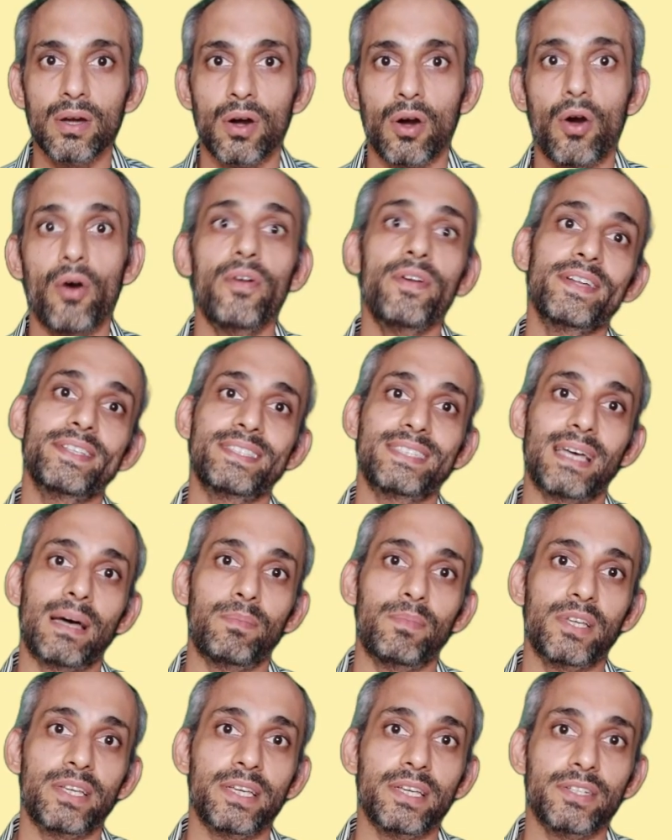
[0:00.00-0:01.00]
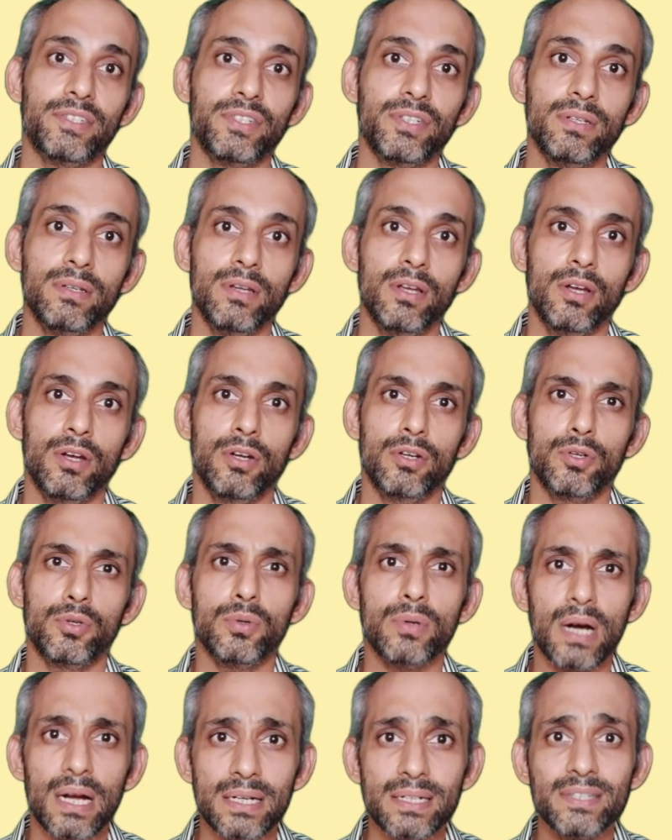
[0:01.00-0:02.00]
or its application
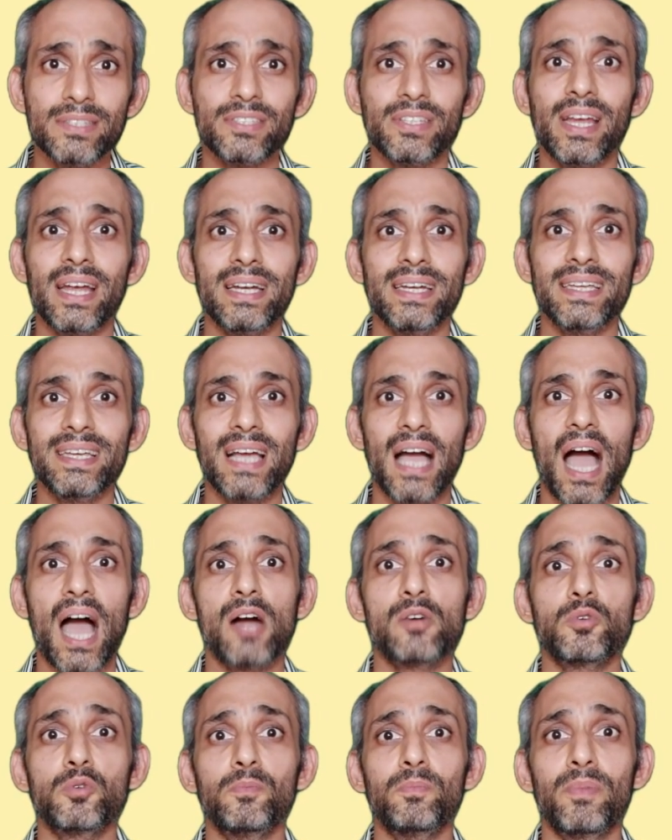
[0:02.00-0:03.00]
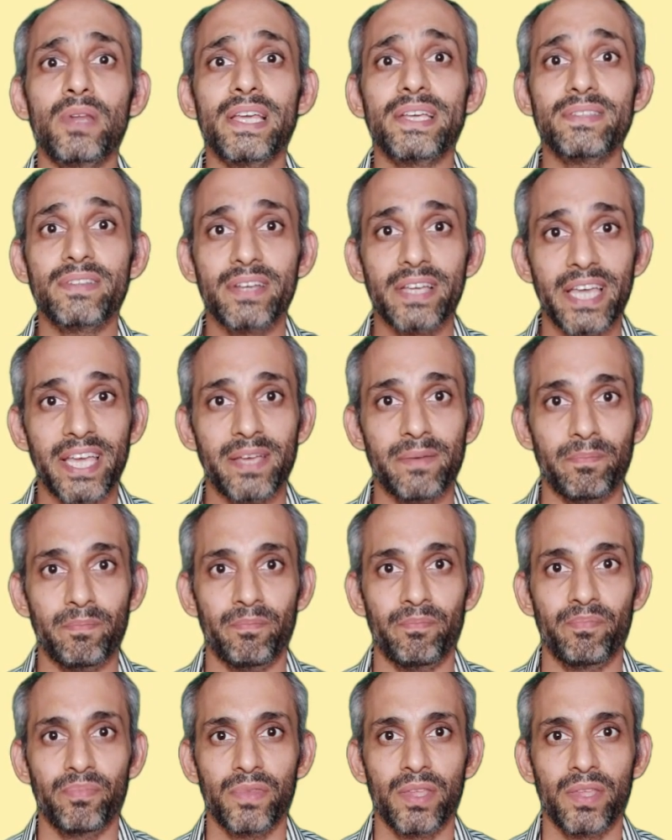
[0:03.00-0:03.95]
to understanding how to play the game.